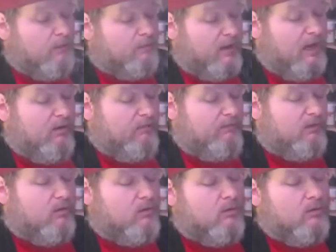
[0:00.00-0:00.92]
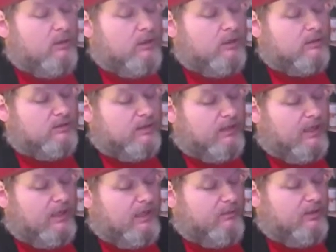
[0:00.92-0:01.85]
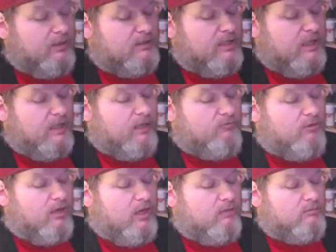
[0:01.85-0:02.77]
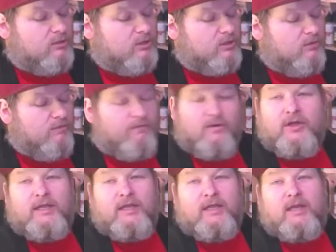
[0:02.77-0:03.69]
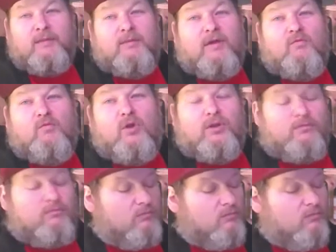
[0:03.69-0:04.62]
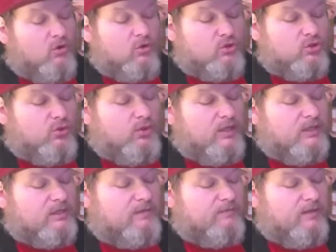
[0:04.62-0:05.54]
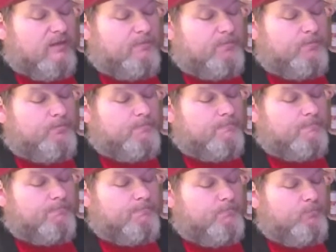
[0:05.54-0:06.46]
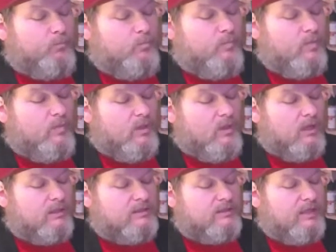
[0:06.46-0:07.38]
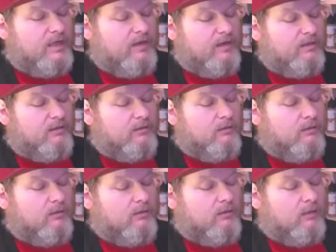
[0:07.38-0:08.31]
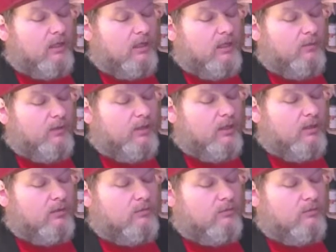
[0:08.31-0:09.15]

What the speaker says: Powerful. So now let me take it right up to 230. Let me have 1 or 2 hits of it and see how we go.